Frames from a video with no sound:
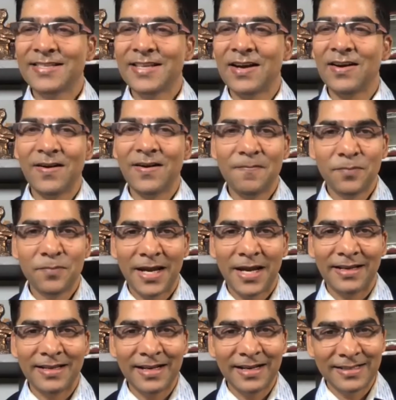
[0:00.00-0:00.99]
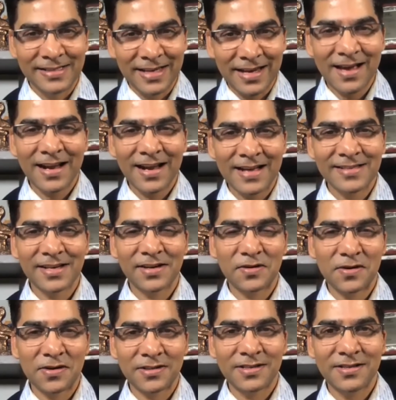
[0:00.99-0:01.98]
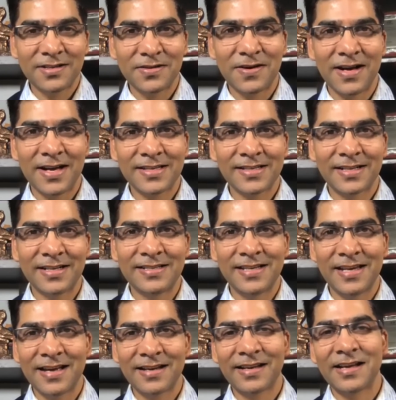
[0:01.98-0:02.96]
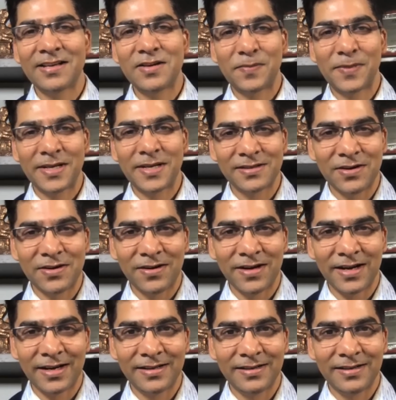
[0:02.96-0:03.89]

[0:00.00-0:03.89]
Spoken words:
I think GR has a question to ask, and GR, can you please go ahead?